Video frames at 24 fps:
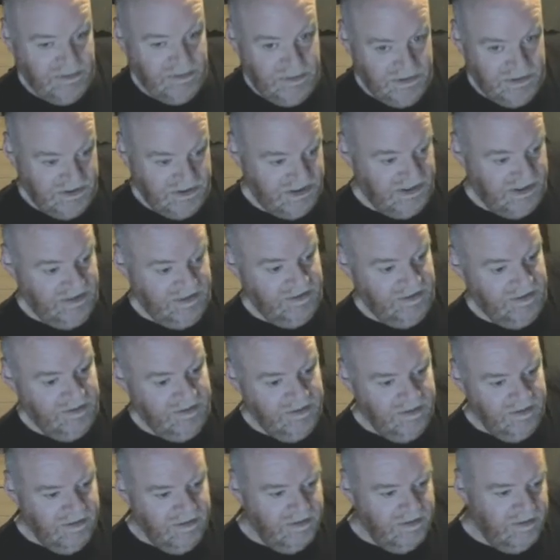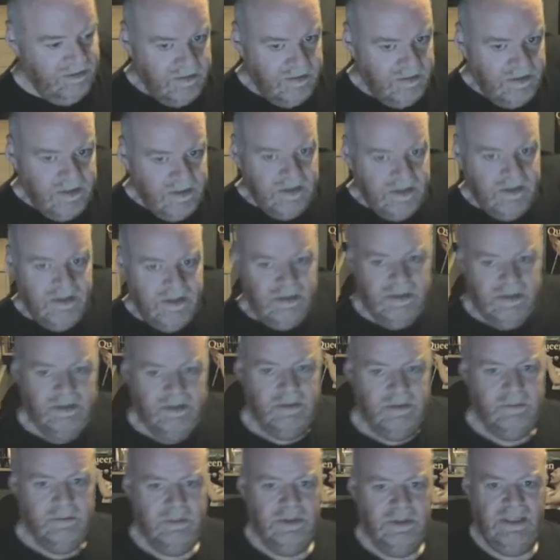honest.
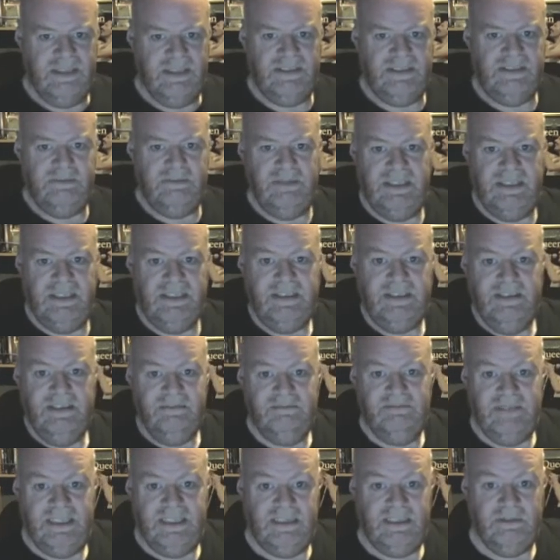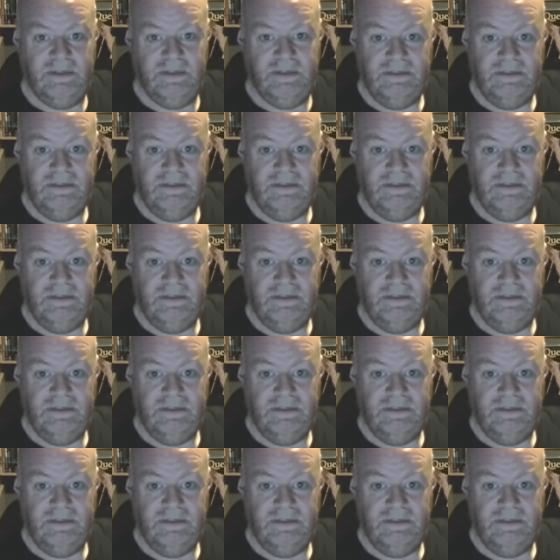But that's me, anyway.